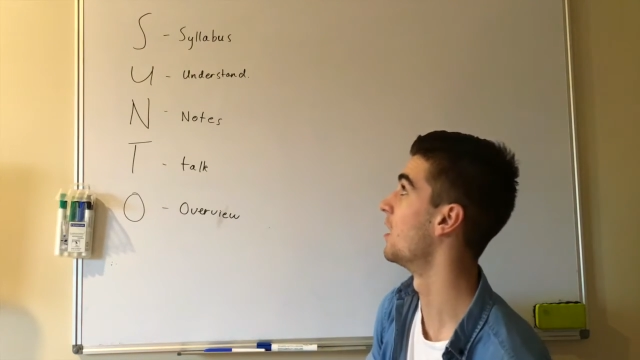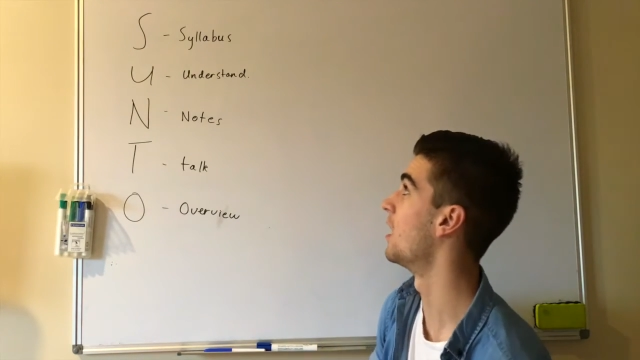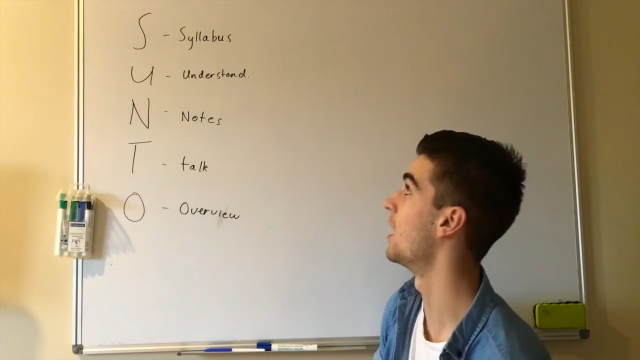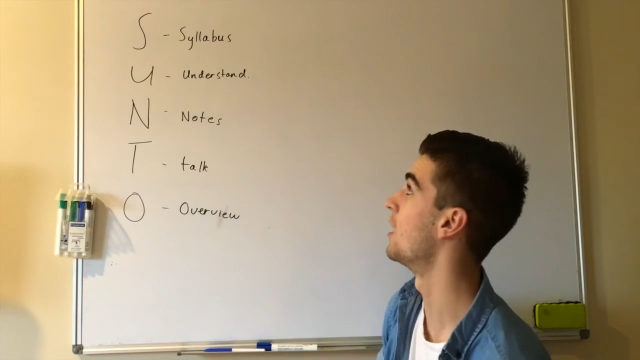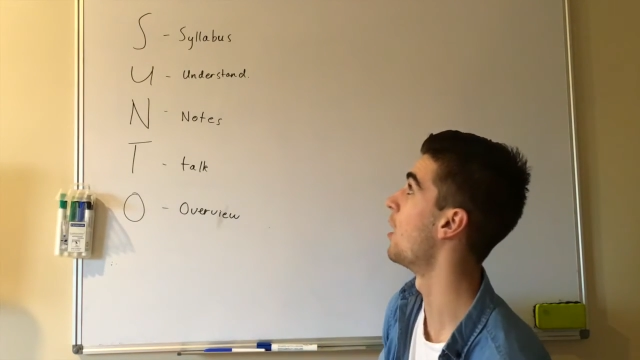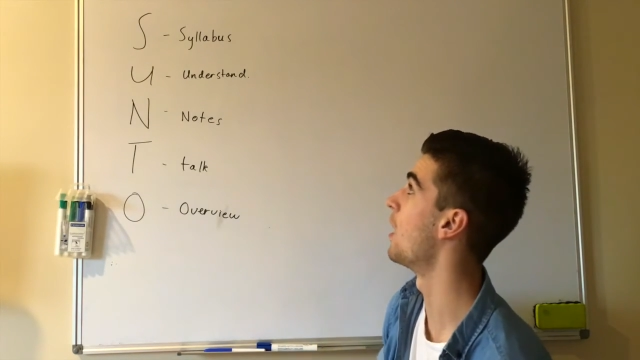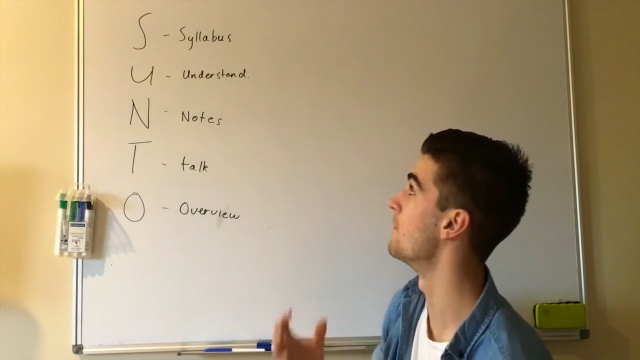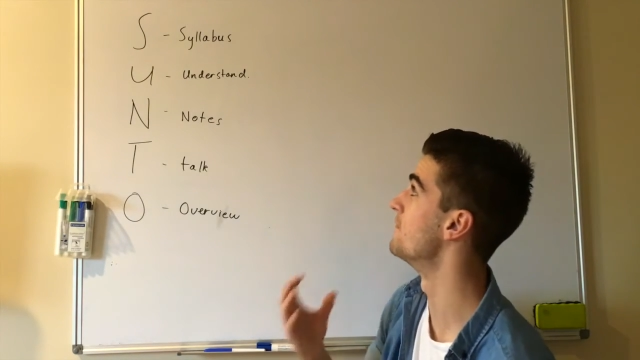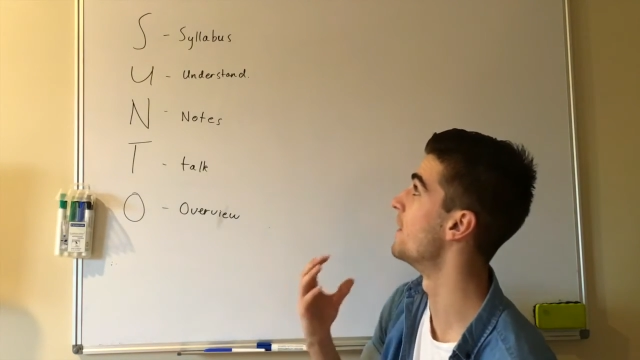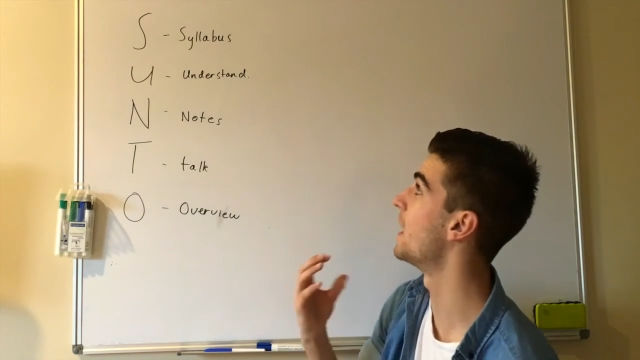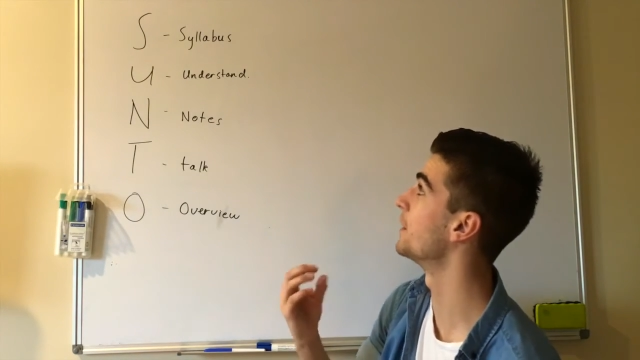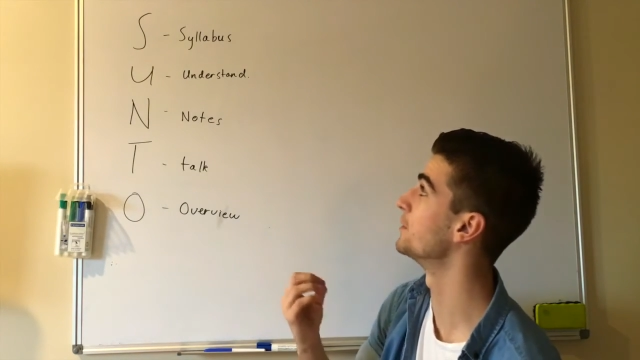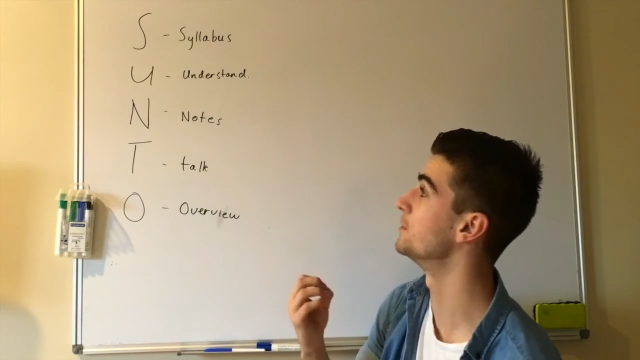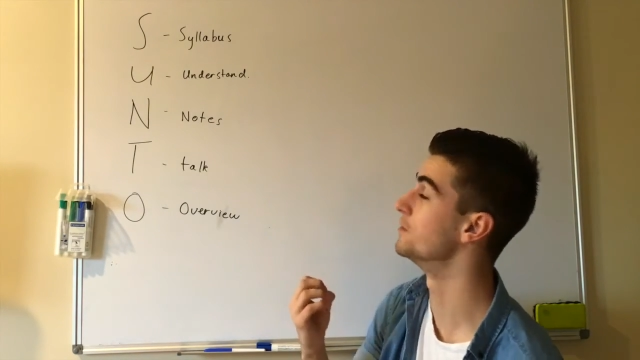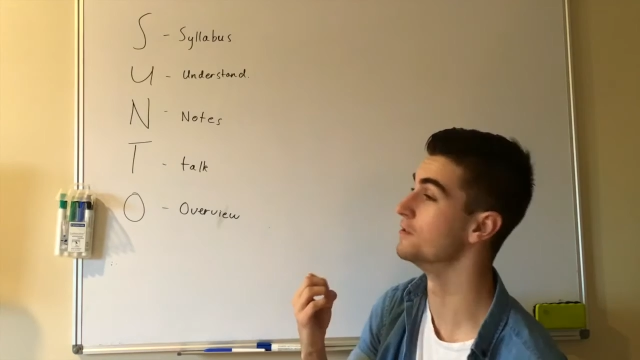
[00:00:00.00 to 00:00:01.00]
I
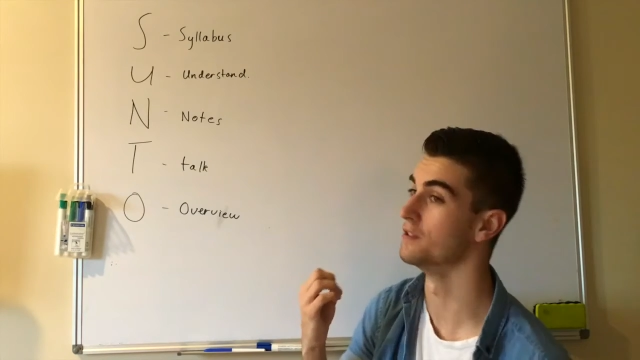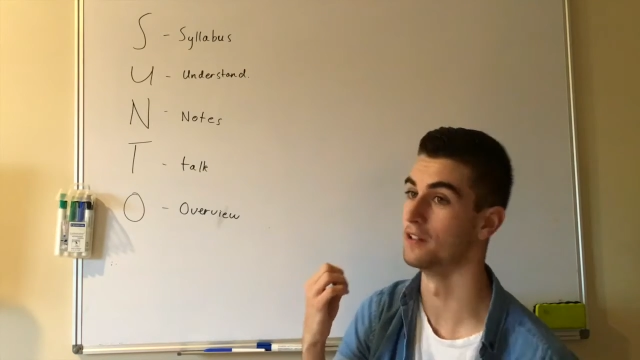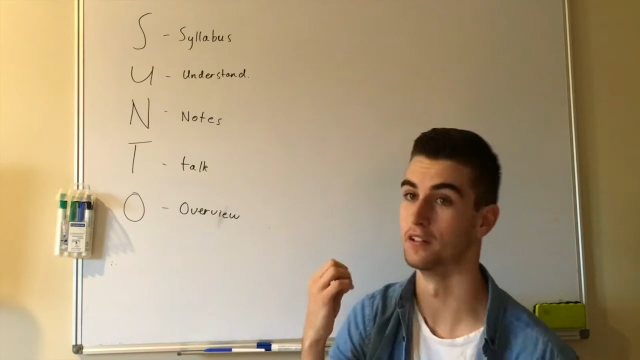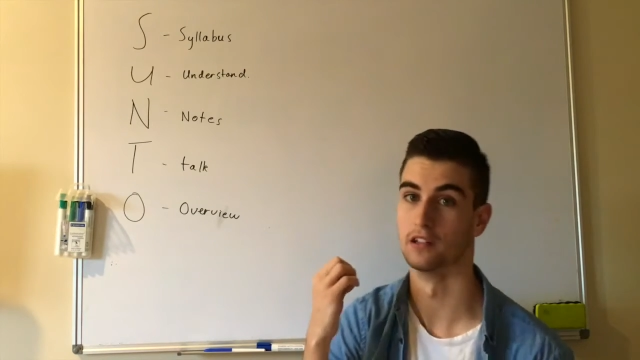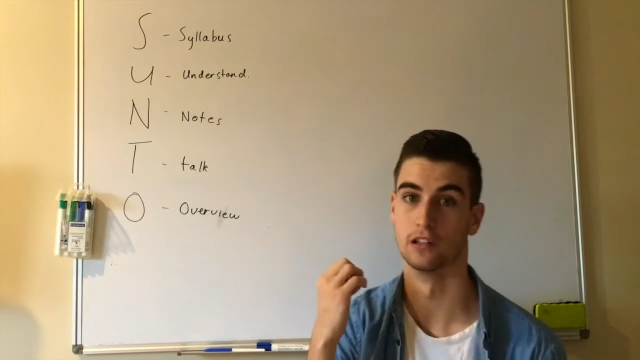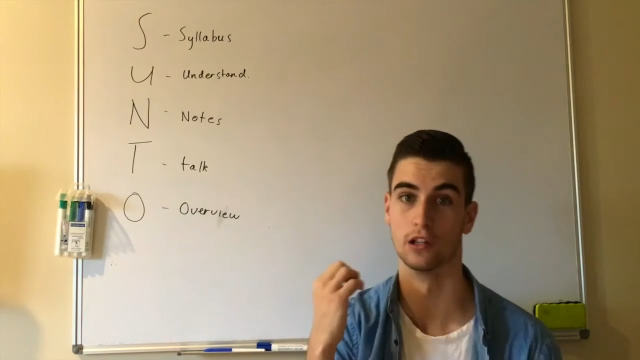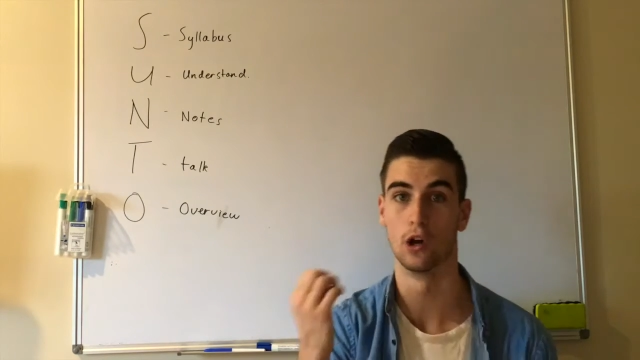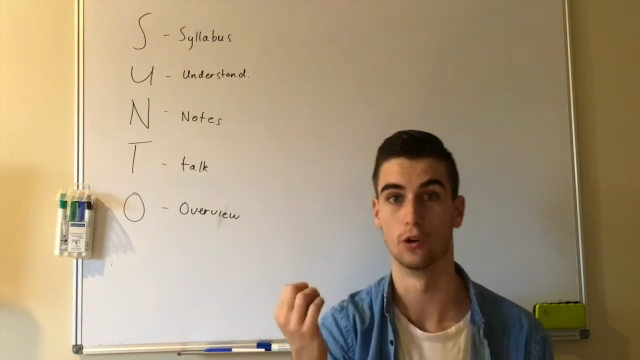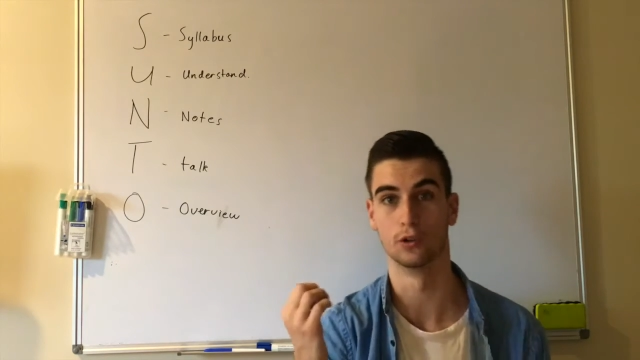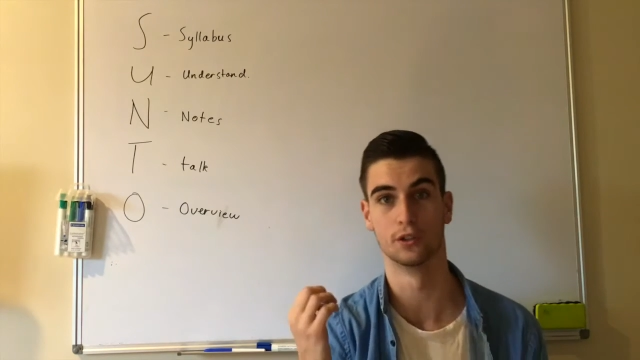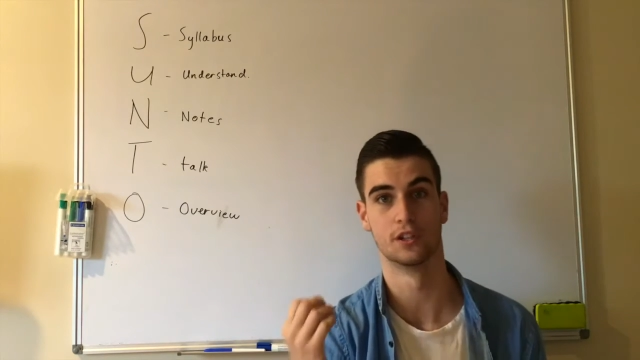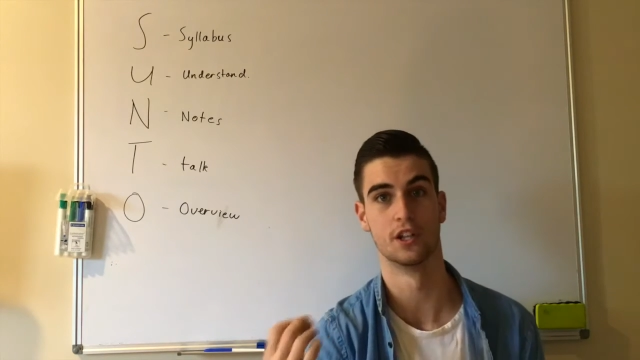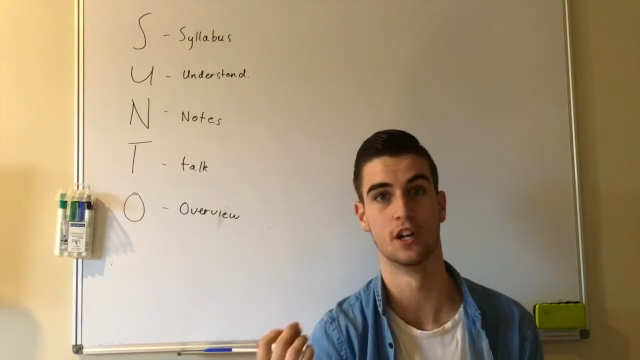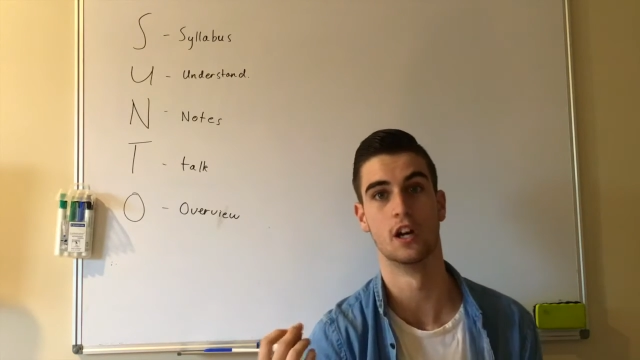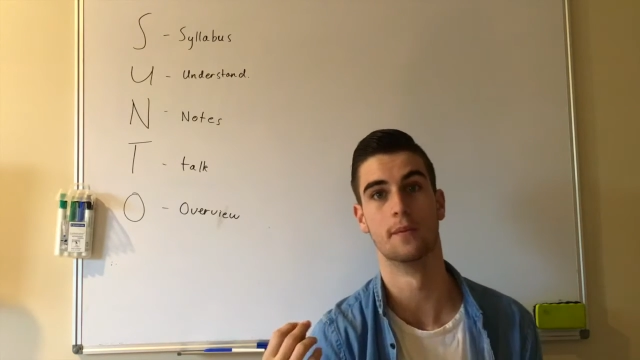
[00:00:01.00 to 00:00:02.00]
valued
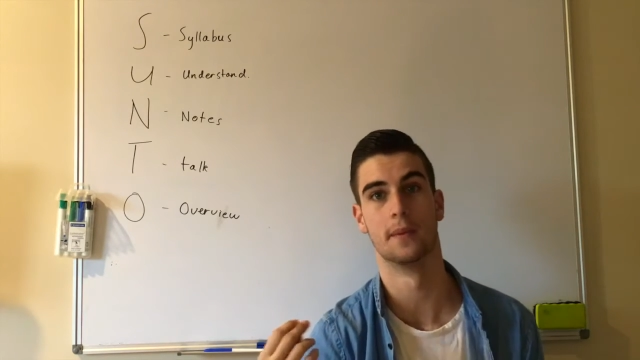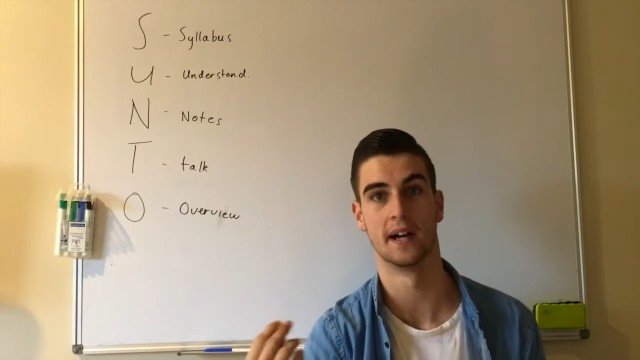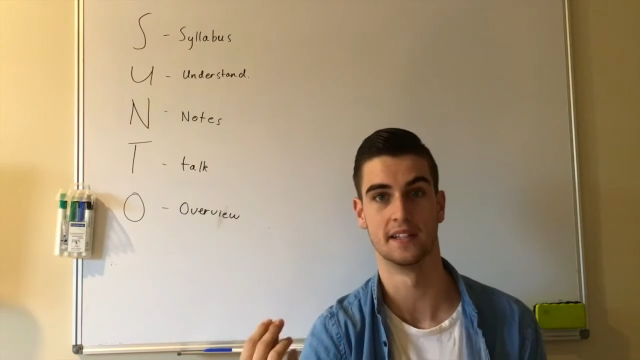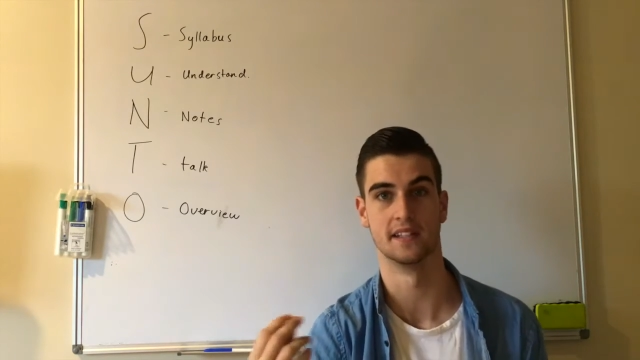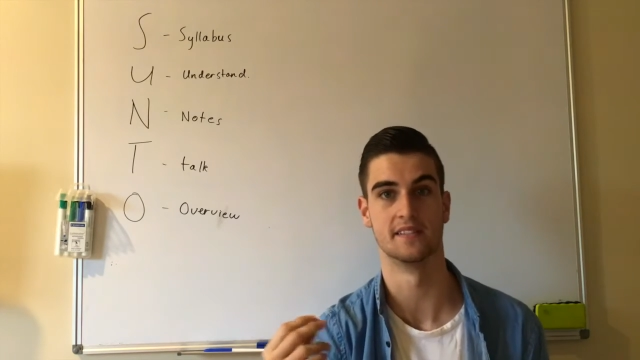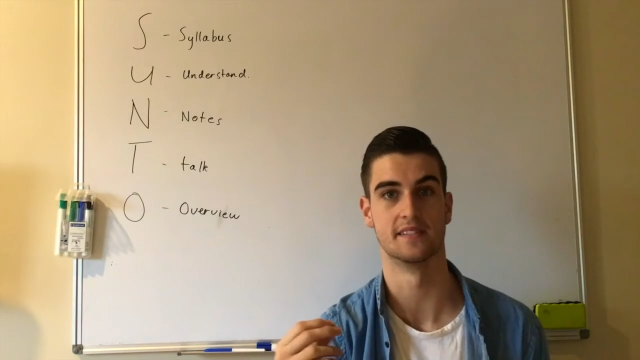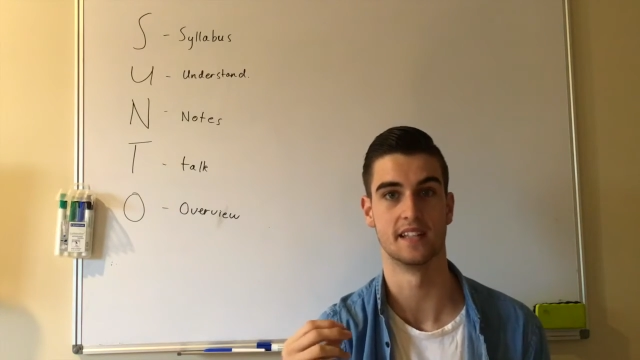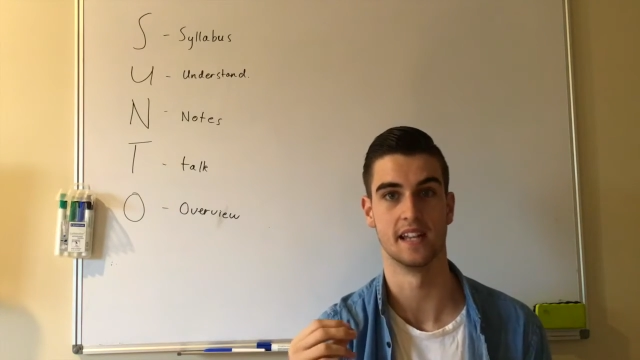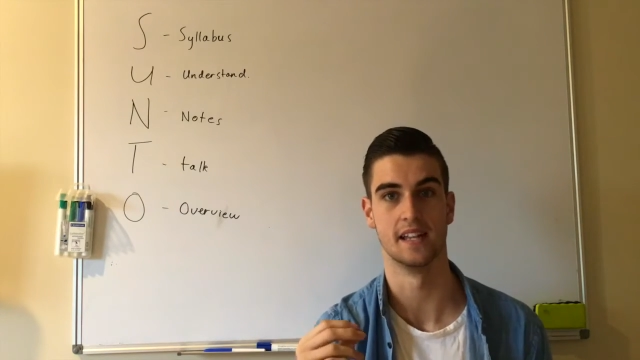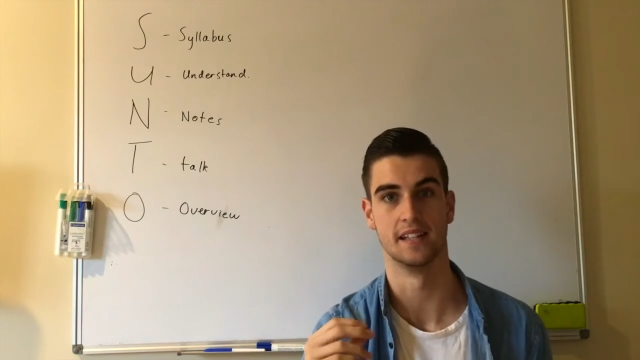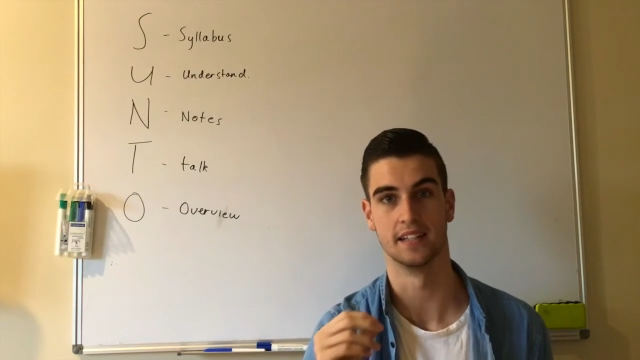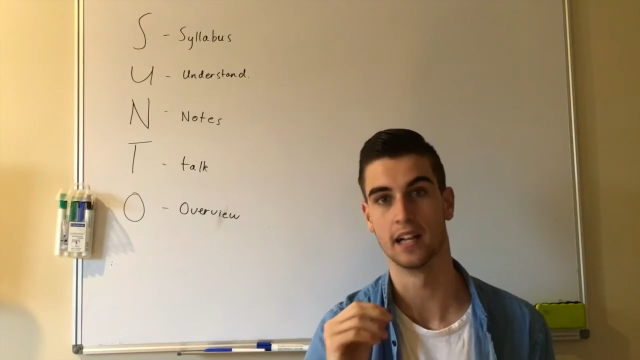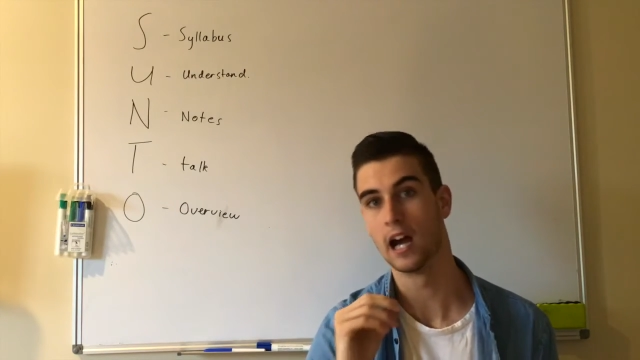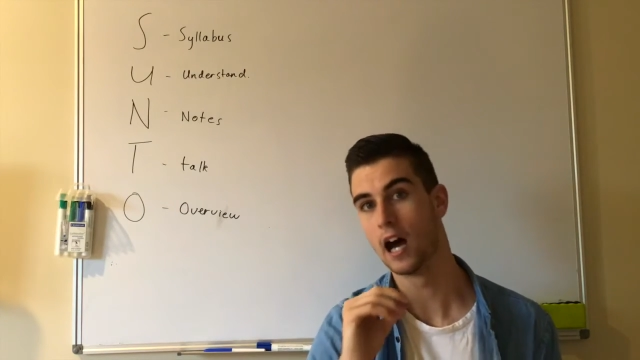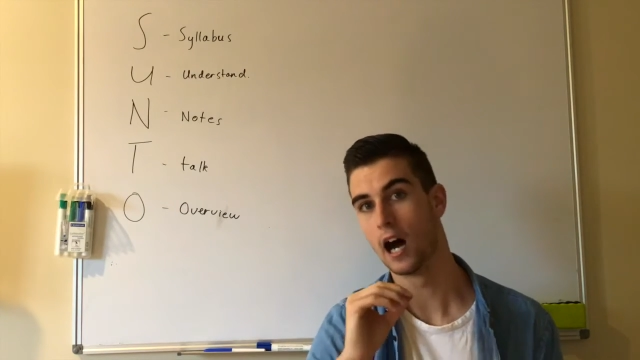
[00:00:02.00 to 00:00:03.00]
long-term
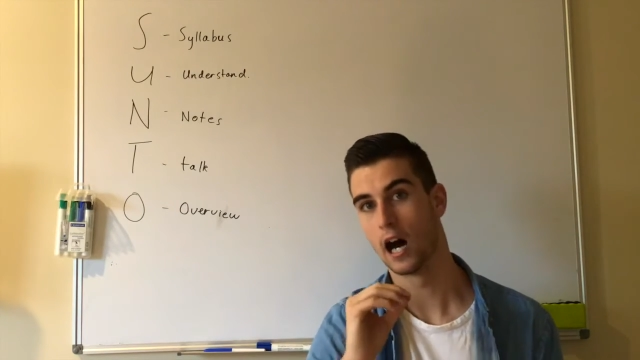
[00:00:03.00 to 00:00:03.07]
understanding